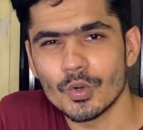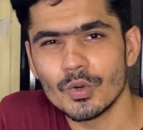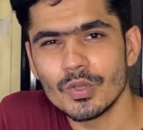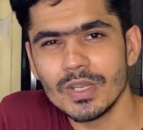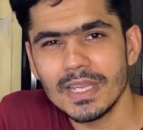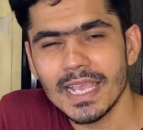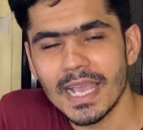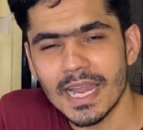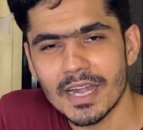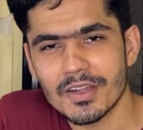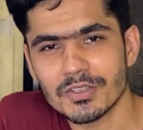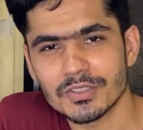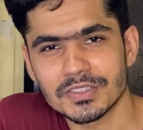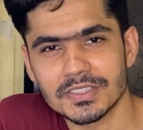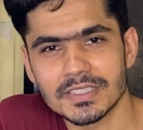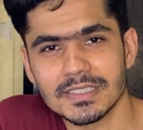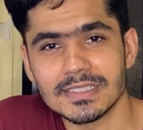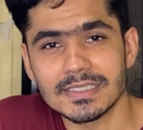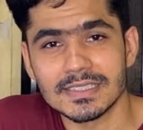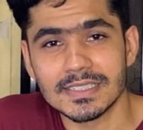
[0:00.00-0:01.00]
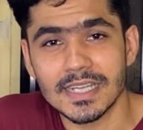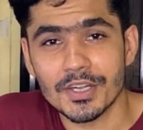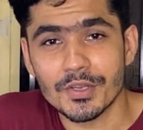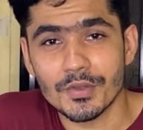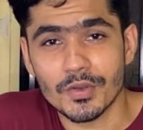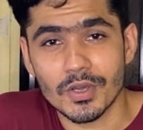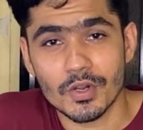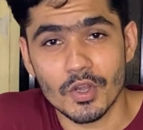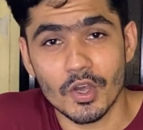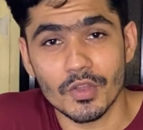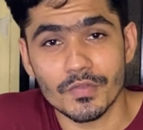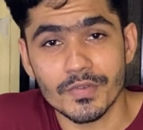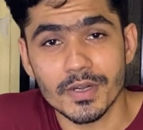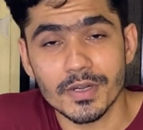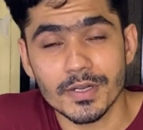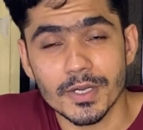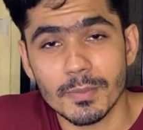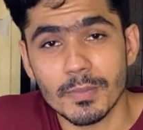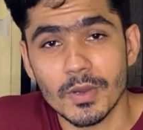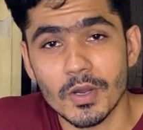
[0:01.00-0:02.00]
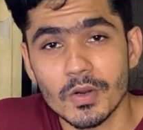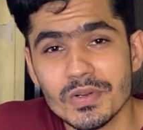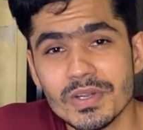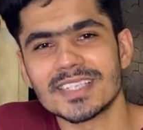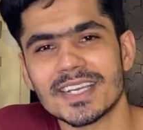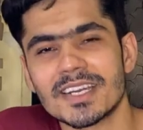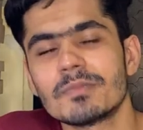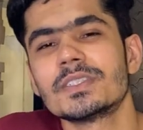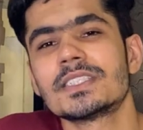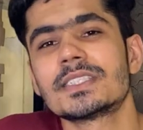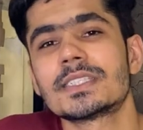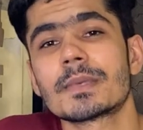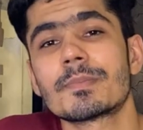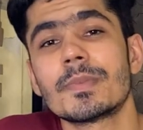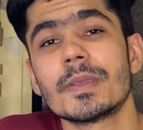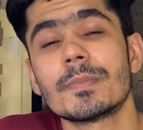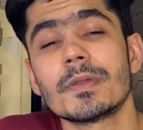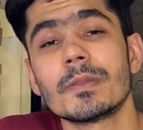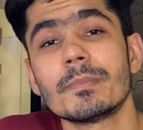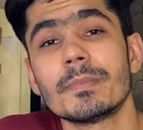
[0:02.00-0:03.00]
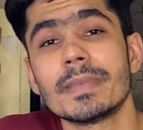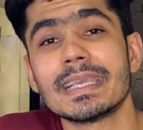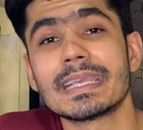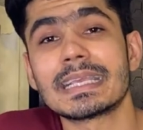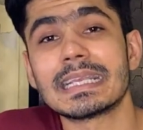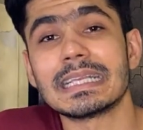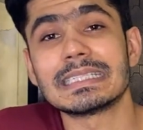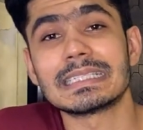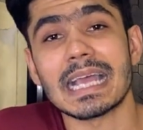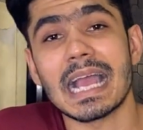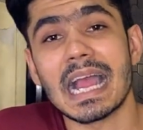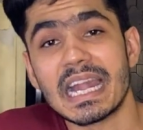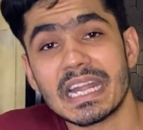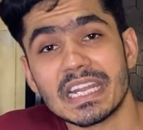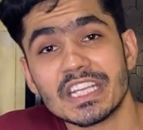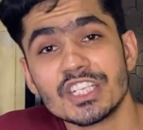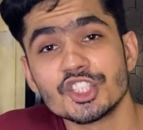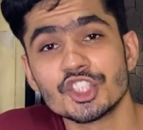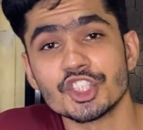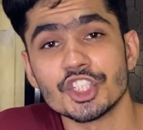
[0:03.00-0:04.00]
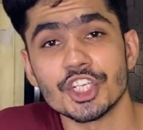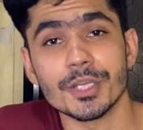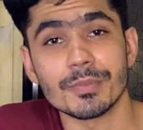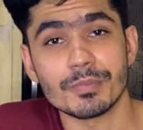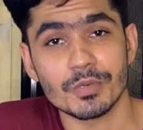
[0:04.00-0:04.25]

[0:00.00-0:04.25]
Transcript: only add your skills that you are confident about. Second mistake people make is adding shitty